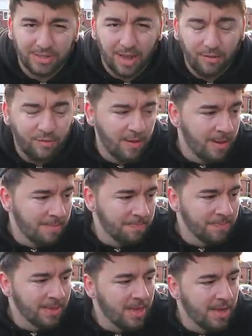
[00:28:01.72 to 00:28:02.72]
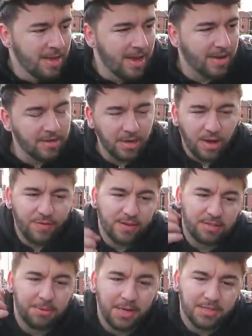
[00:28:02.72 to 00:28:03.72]
of stuff. And I don't know if
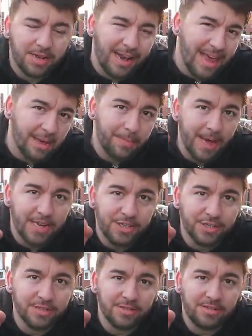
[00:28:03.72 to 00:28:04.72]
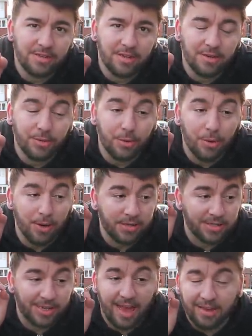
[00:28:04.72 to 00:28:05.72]
it's because I lack patience or I
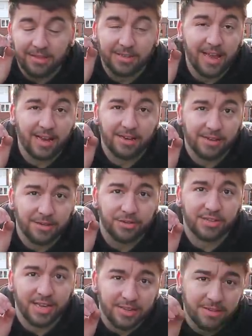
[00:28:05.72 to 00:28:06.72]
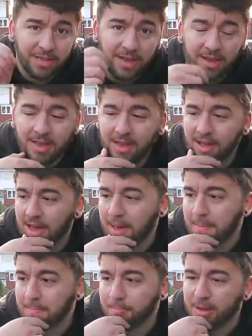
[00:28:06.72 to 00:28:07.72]
just lack the technical skill,
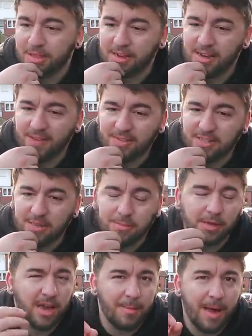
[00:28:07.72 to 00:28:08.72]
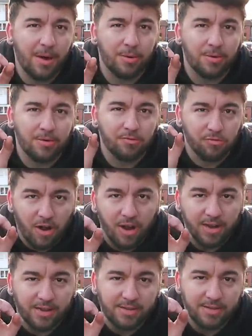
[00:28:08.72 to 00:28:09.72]
um, but they never seem to come out
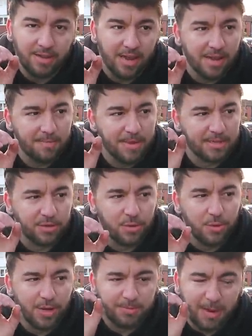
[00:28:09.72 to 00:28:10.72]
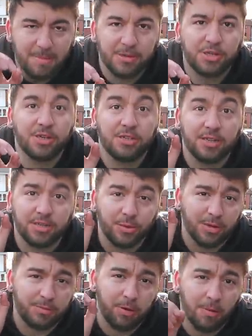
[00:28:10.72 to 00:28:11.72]
right. Um, there's always blemishes, there's
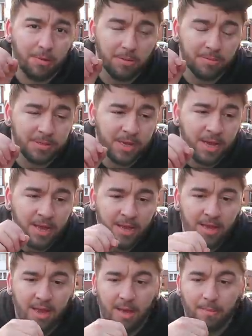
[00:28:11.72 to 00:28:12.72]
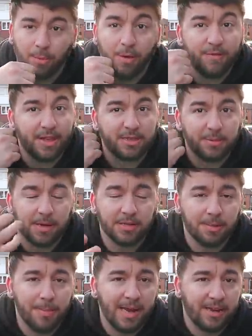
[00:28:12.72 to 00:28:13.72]
always problems, um, whether that's
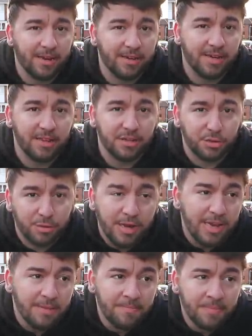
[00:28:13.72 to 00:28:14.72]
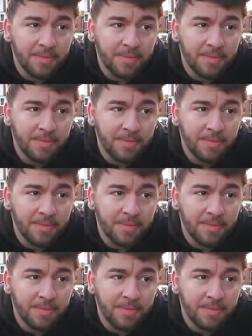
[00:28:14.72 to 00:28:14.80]
because I'm painting underneath a tree